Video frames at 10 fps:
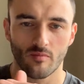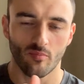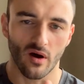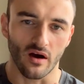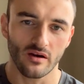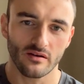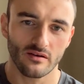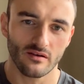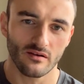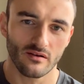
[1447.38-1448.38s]
But
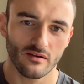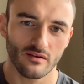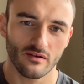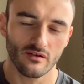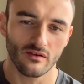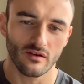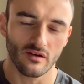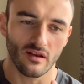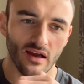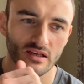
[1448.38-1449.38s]

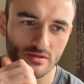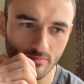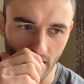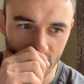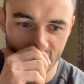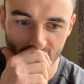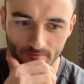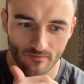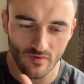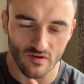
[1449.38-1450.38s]
like a sponge,
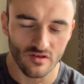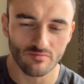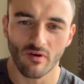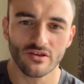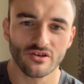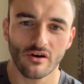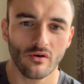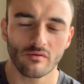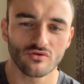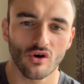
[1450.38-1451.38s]
the sponge can
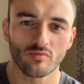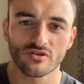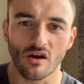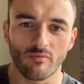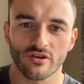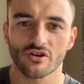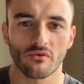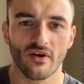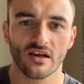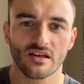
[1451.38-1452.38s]
only absorb so much so
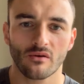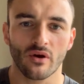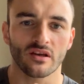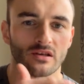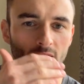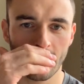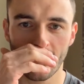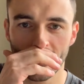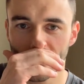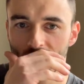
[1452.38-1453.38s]
fast anyway. So
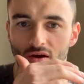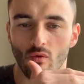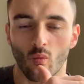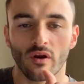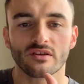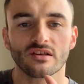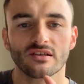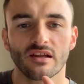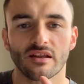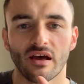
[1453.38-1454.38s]
once it's
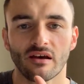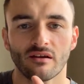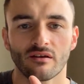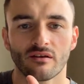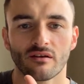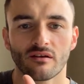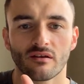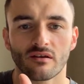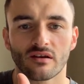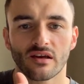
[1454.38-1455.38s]
in there,
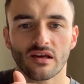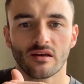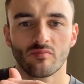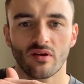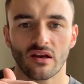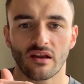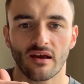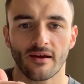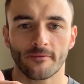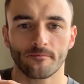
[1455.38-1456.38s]
keep it in
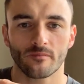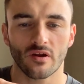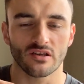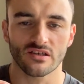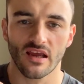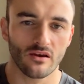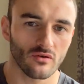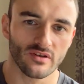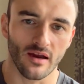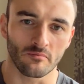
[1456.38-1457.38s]
there and just take it all
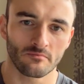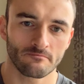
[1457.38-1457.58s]
the time.